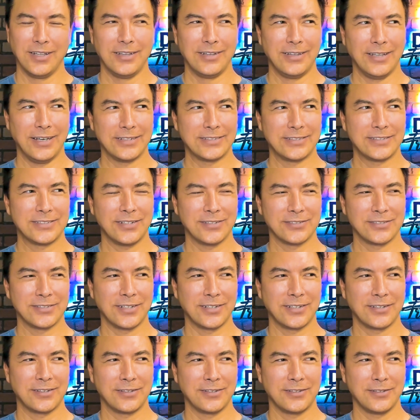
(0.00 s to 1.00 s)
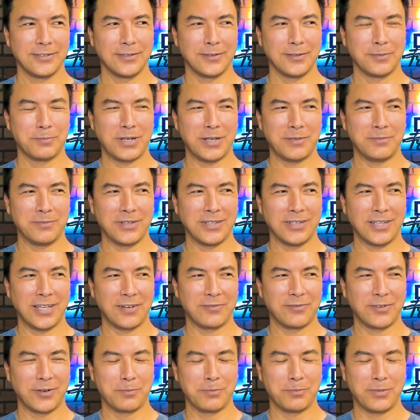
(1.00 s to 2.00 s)
that sounds like the problem a lot
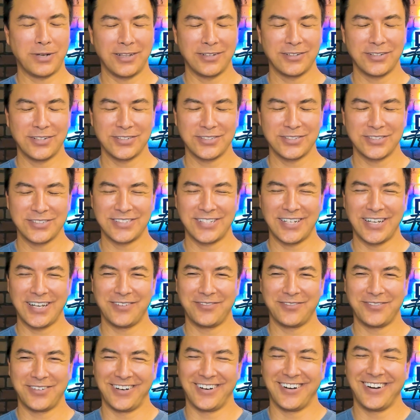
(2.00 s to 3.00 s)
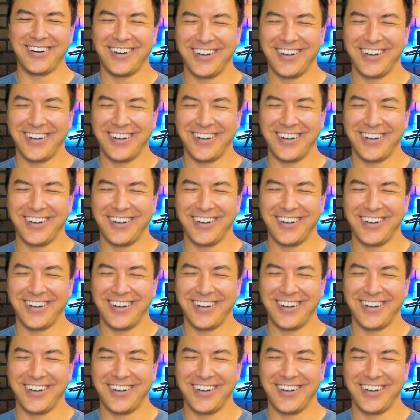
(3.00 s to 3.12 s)
of our politicians have here.